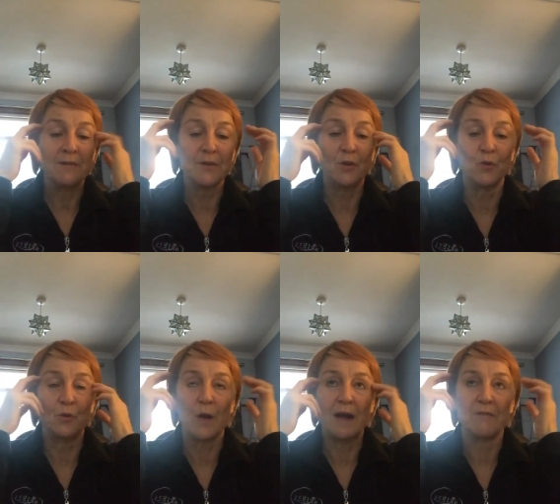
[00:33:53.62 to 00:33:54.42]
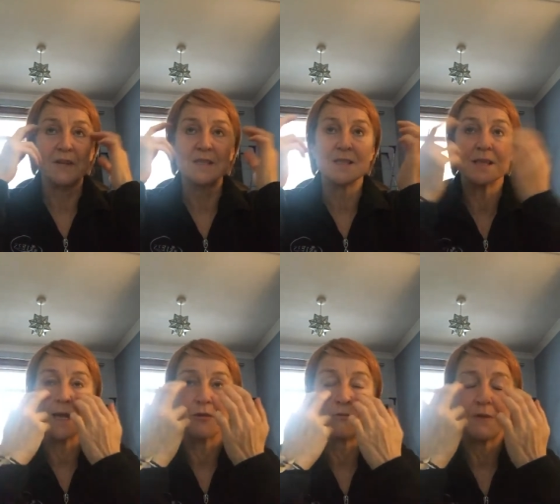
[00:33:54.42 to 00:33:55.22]
Even although I have this
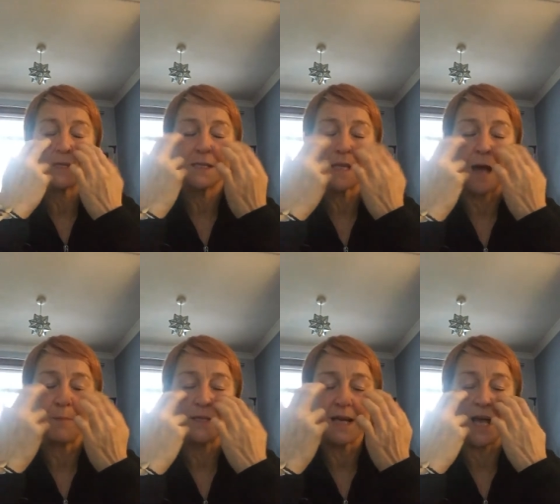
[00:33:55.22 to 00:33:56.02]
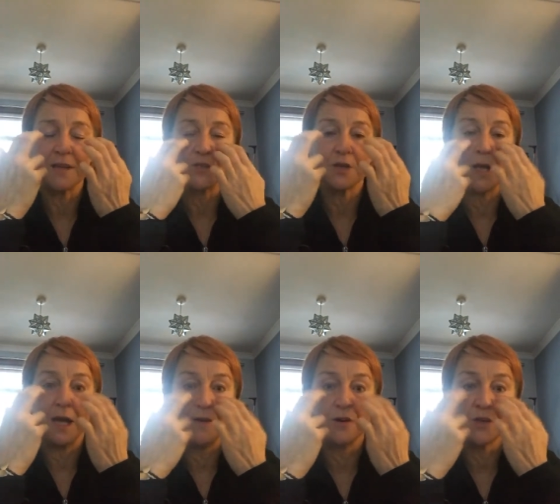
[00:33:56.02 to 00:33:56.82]
self sabotage
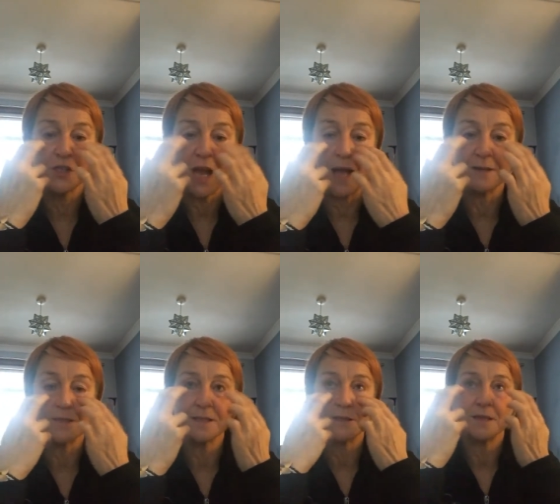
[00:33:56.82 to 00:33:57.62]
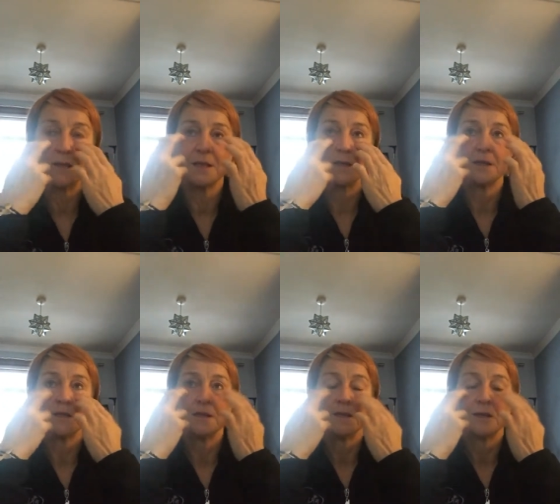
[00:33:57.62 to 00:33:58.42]
inner chat,
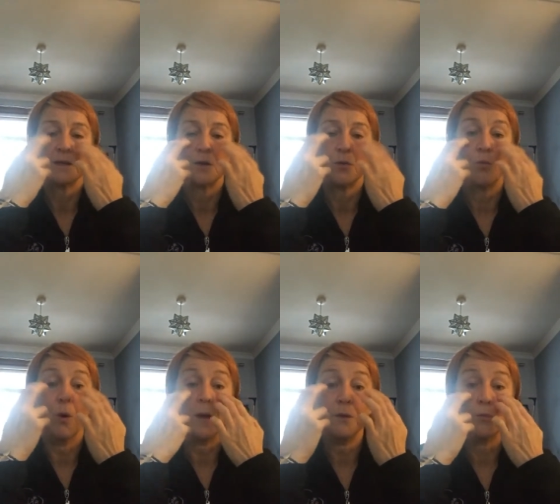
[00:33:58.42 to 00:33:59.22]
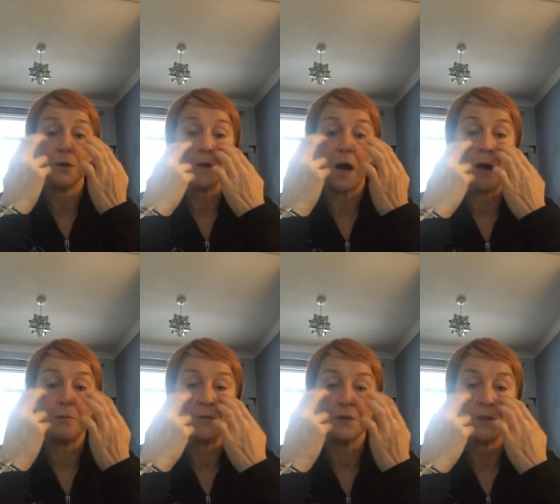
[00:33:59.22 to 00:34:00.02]
one won't
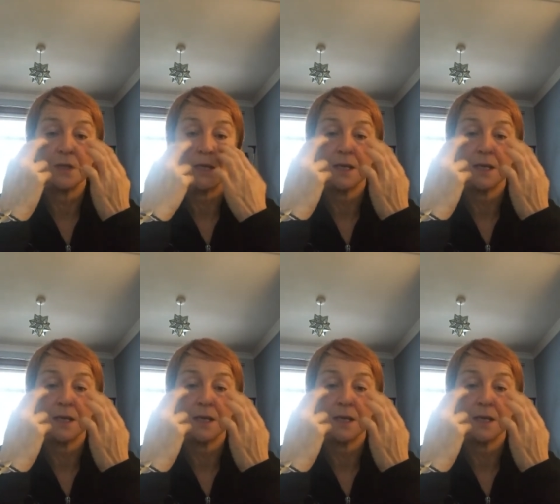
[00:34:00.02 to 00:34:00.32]
harm you.